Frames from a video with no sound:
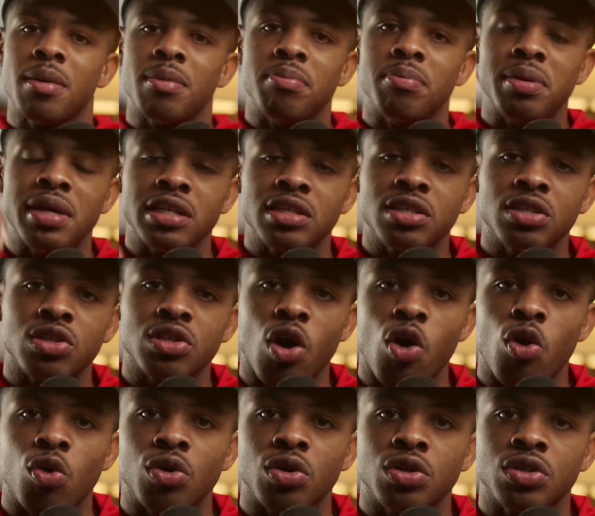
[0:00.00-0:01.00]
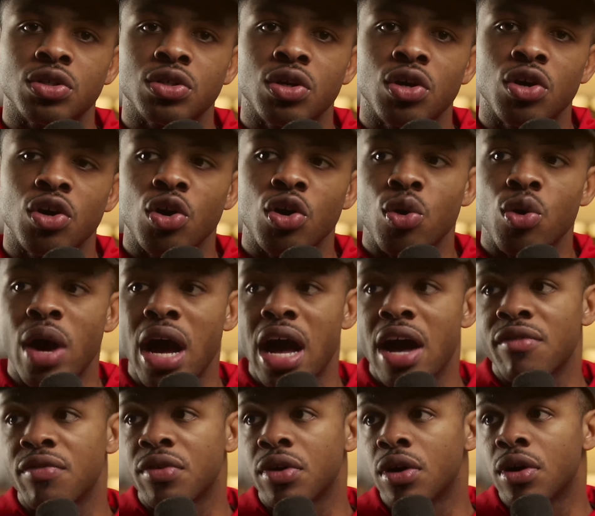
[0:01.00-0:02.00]
business owners who
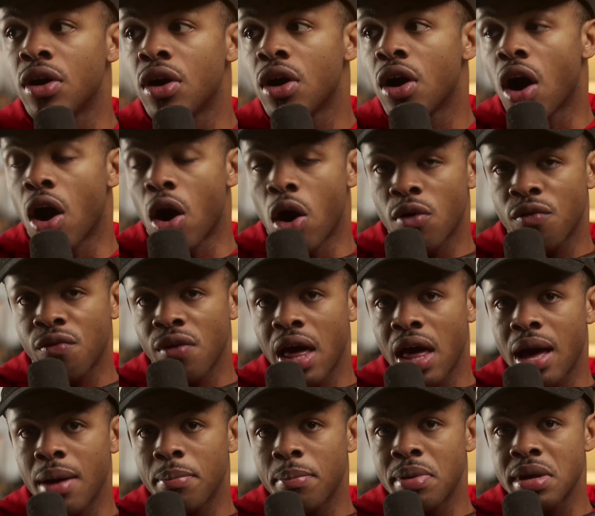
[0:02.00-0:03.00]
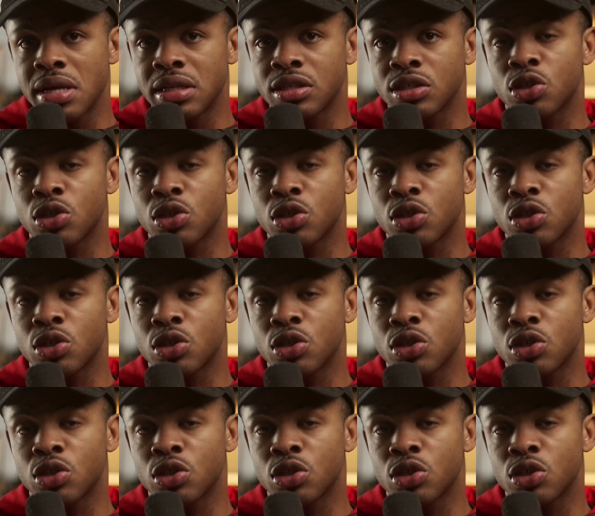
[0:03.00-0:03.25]
have a offline business